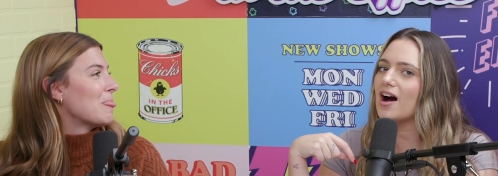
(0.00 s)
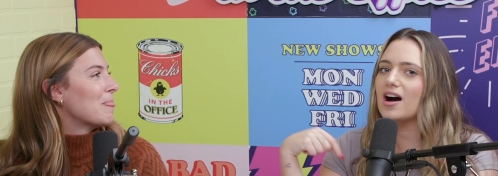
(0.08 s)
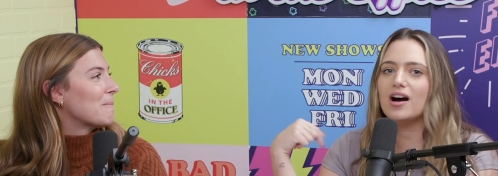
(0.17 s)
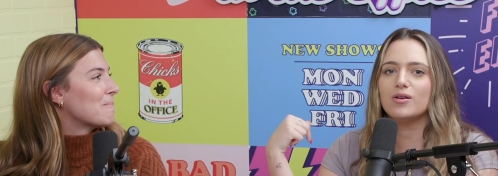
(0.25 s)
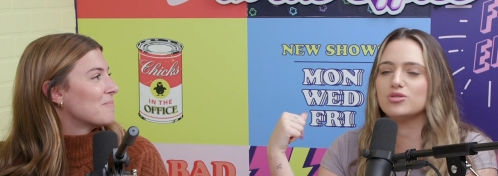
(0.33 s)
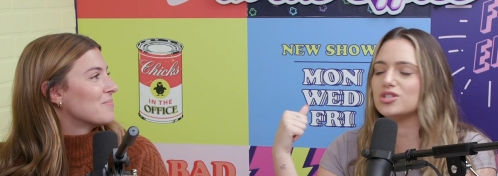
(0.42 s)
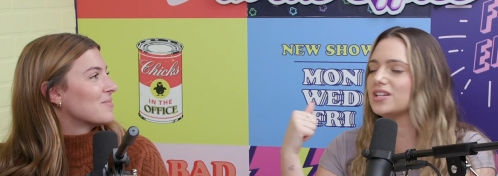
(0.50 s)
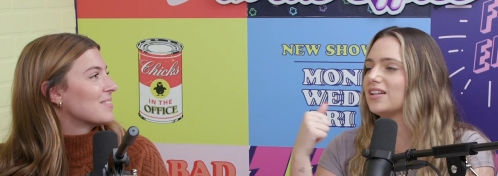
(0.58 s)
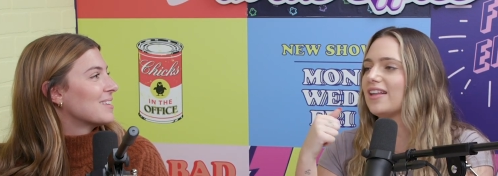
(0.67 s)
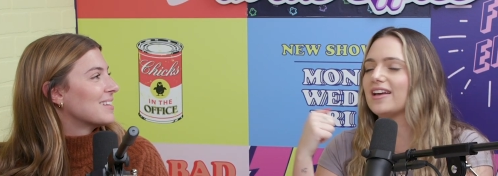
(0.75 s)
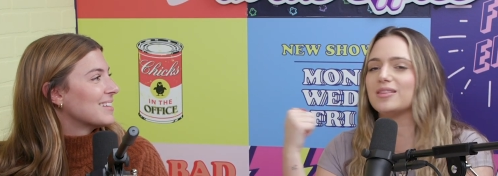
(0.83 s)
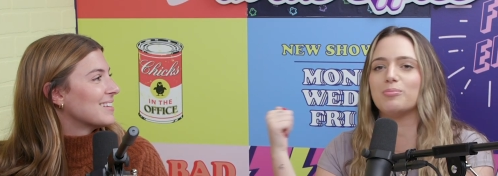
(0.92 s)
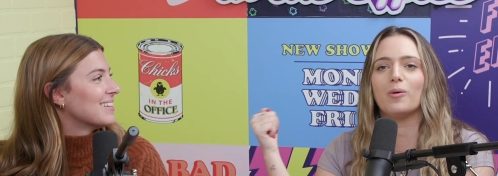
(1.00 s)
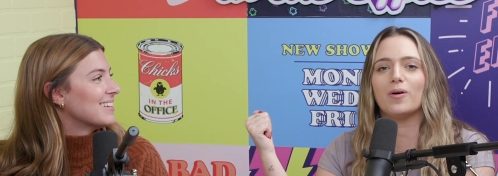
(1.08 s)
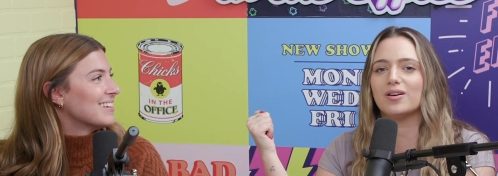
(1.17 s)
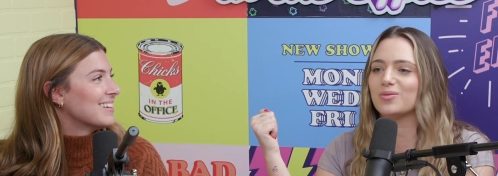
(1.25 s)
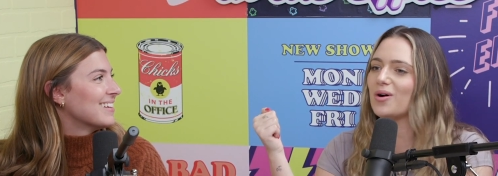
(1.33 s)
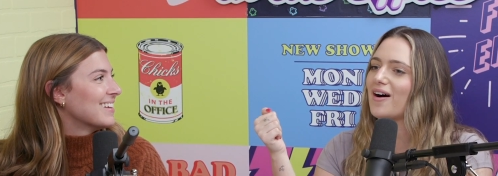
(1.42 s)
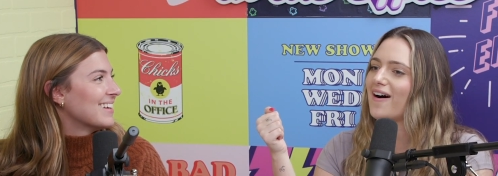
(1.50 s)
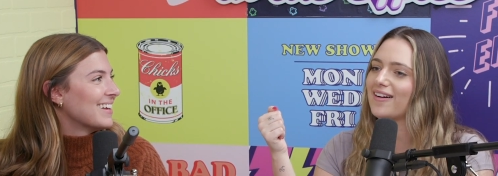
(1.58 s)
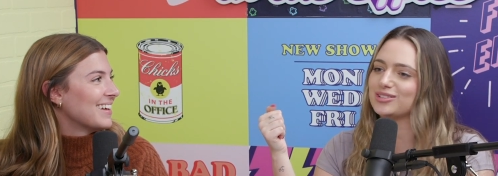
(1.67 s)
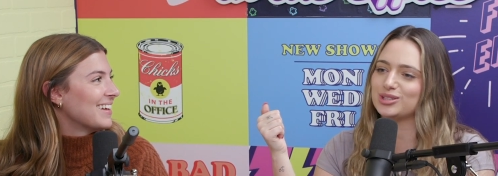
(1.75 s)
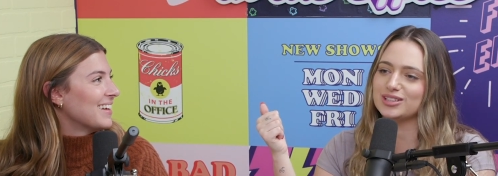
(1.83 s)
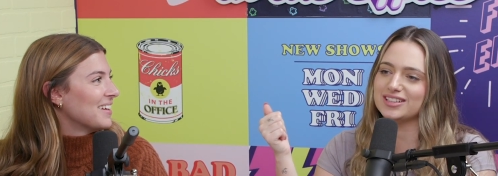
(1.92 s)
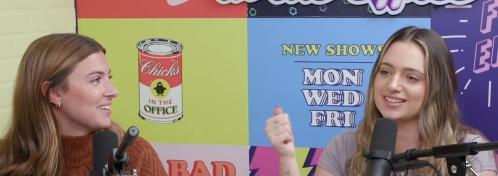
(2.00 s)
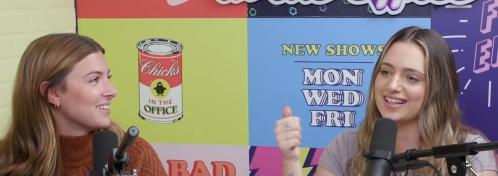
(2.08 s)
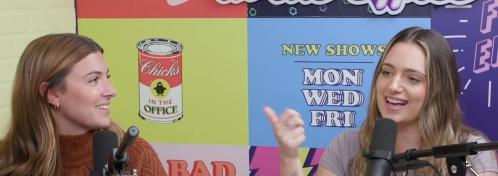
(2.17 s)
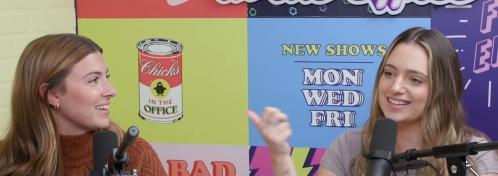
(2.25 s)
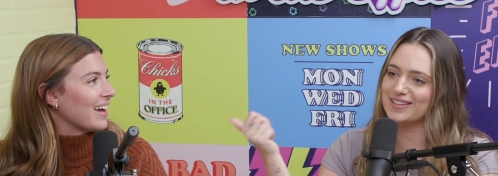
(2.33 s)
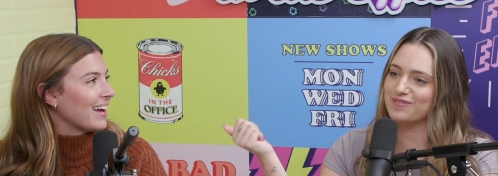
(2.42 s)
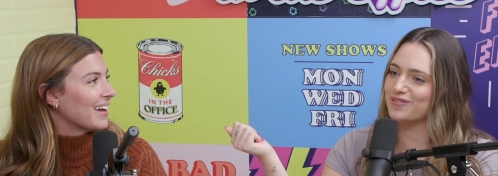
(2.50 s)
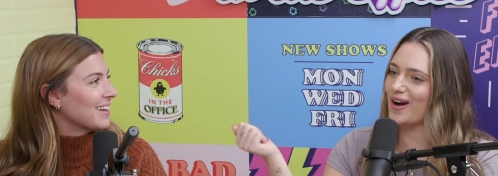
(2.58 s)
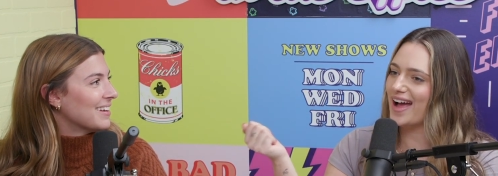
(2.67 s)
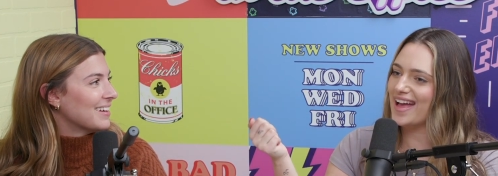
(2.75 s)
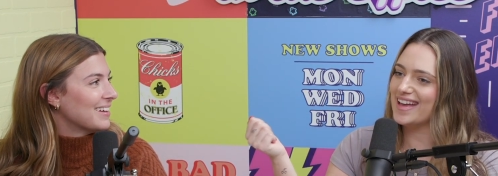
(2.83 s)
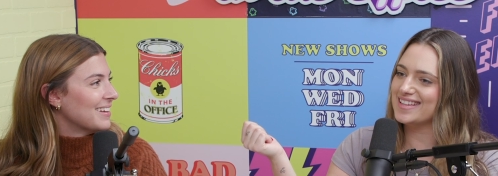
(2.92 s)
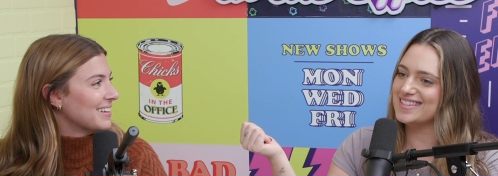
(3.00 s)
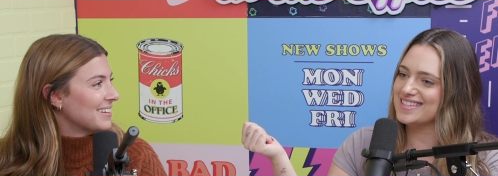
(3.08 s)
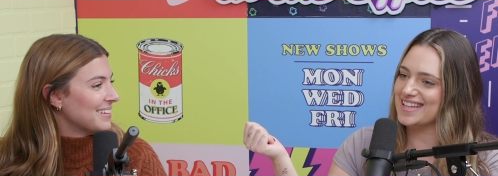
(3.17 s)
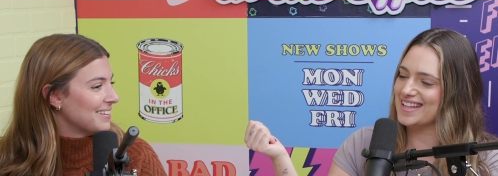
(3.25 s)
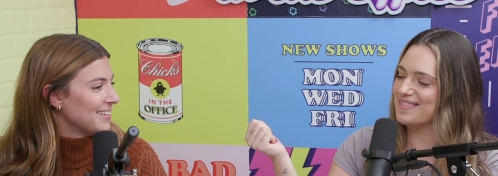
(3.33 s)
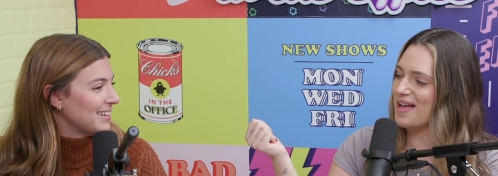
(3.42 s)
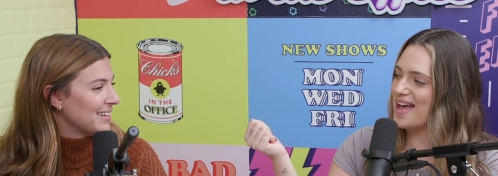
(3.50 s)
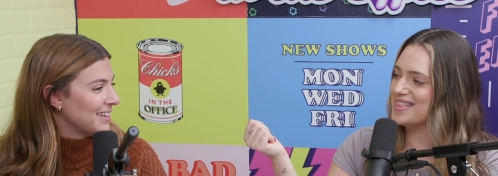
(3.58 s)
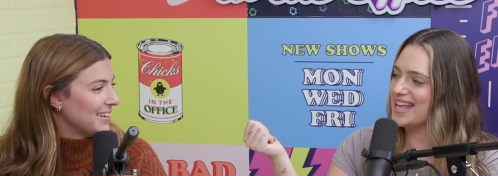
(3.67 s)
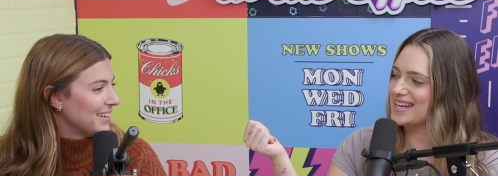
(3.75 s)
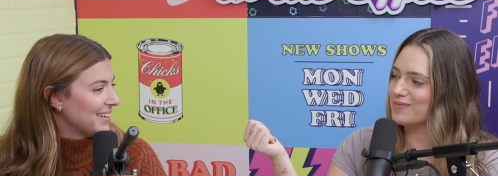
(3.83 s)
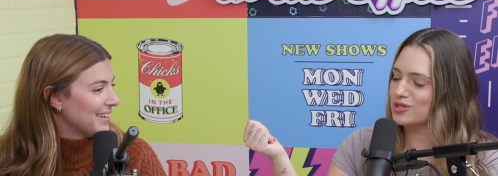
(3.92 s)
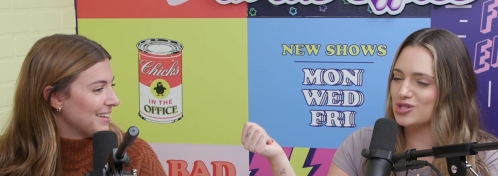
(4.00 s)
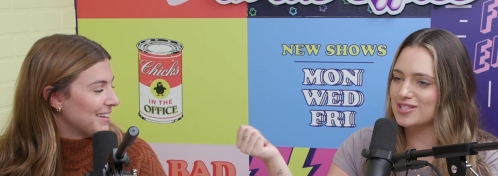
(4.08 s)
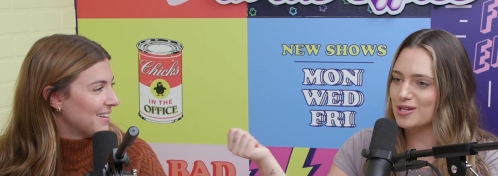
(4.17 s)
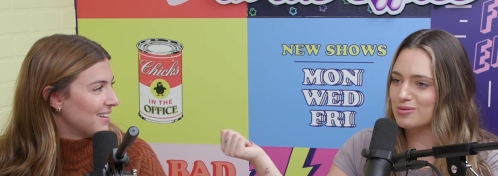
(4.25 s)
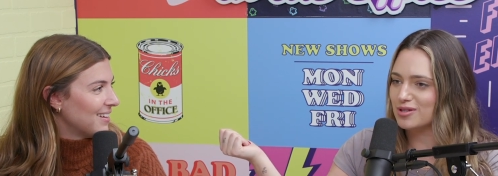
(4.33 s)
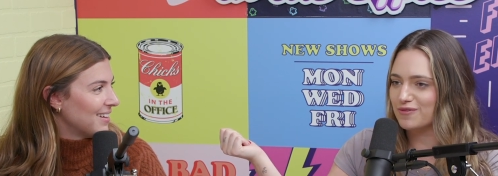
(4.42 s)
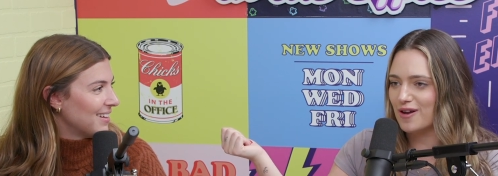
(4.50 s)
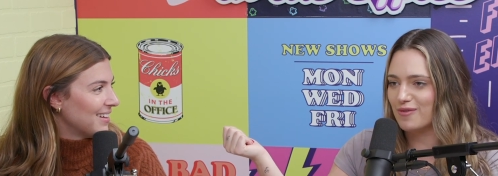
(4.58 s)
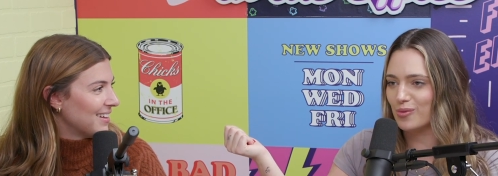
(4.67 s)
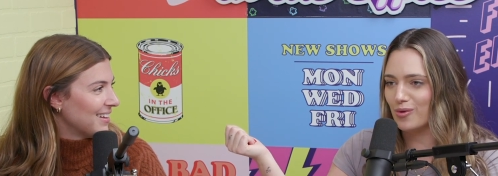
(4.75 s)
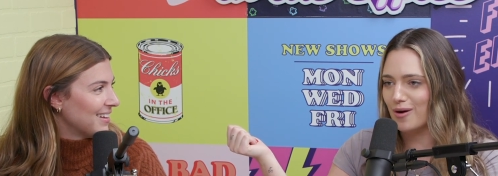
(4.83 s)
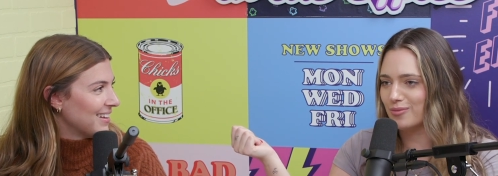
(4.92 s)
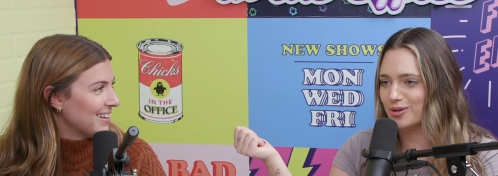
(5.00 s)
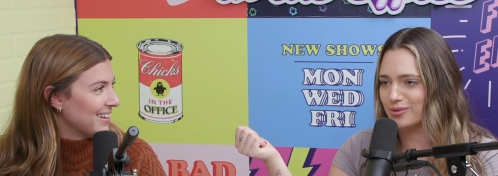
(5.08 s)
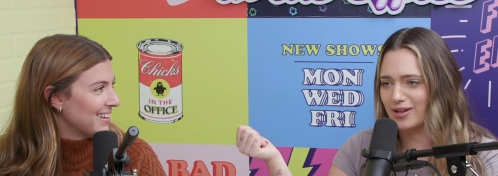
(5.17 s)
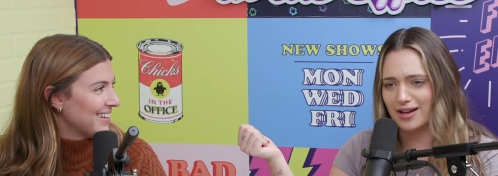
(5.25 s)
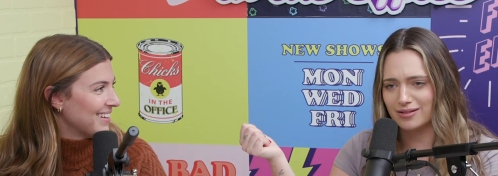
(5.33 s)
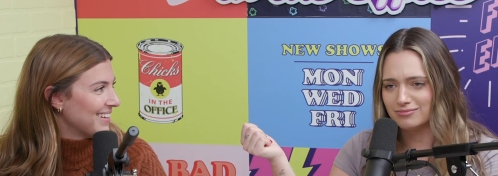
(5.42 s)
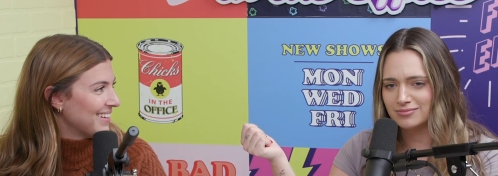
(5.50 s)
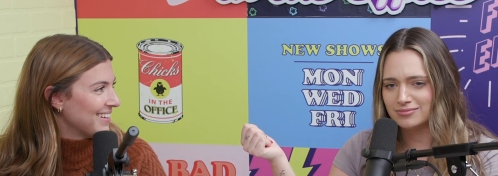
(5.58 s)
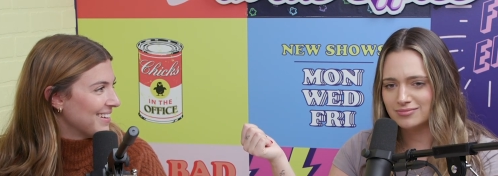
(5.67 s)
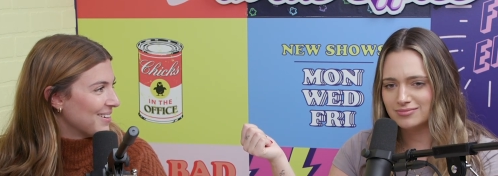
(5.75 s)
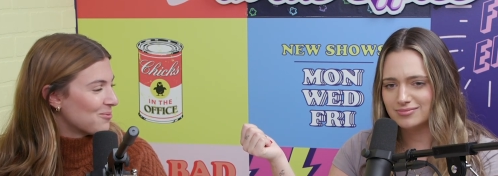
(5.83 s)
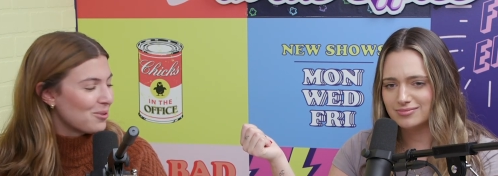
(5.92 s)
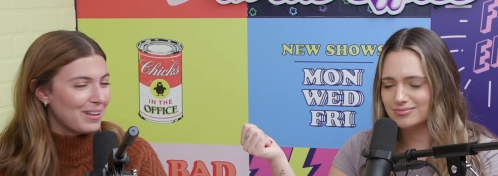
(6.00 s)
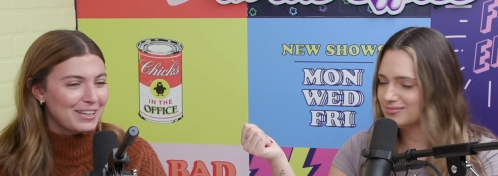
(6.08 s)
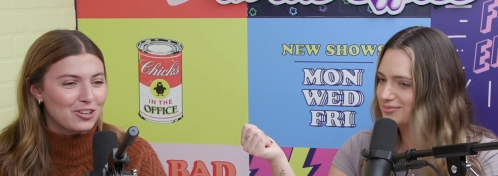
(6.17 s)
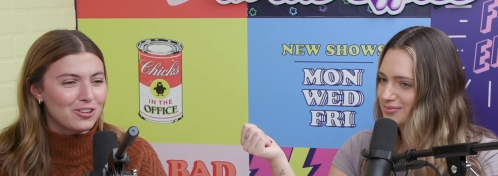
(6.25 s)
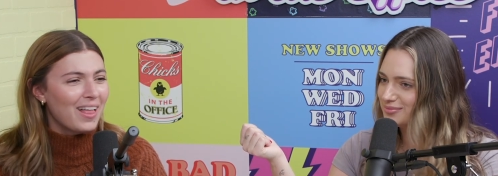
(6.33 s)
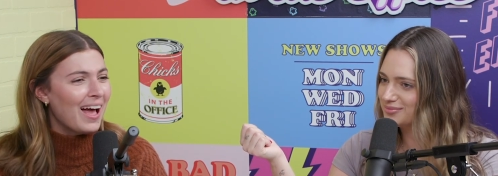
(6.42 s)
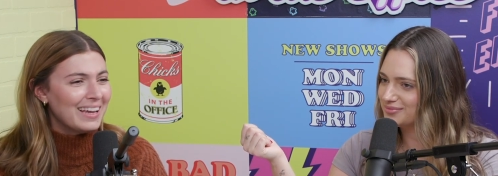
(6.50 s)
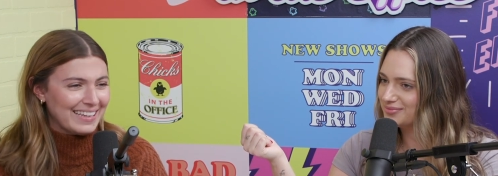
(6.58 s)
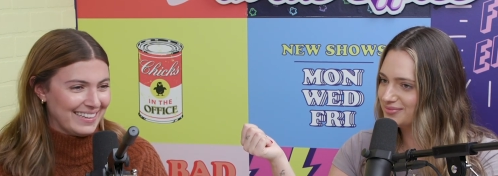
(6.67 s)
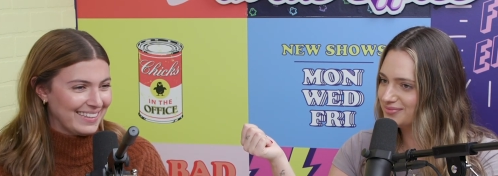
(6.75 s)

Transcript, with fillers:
Speaker 1: oh, she didn't like the boardwalk, she didn't like yeah. the Friends, and and then when she said it was her favorite one, we were like,
Speaker 2: she we're like, you're lying.